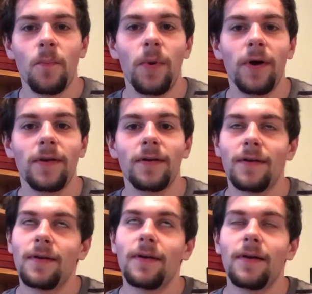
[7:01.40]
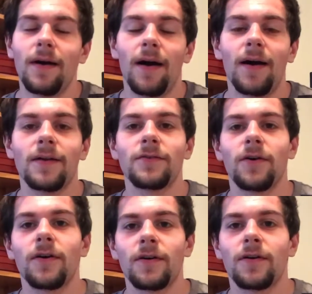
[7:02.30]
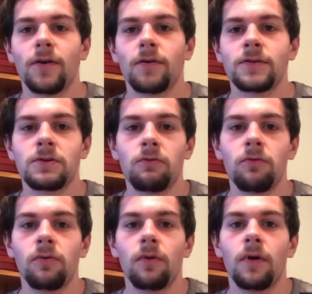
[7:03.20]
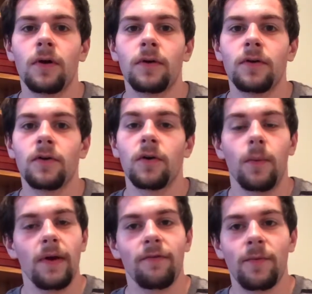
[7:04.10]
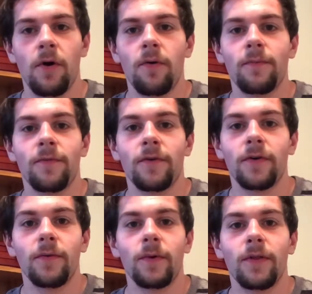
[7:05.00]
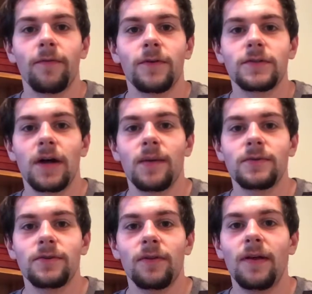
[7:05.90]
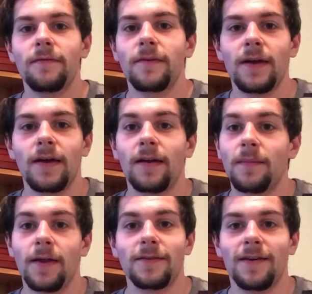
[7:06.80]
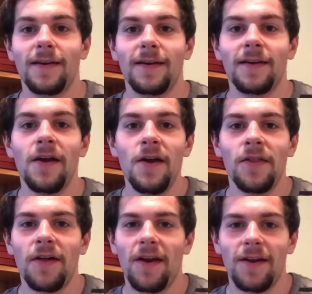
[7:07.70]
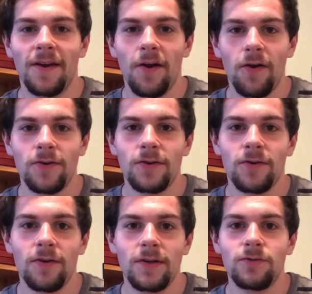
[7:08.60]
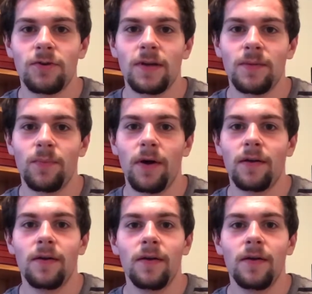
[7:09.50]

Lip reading: but odds are you're in school, you're away from home for one of the first times in your life, and I'm not saying that I encourage underage drinking, but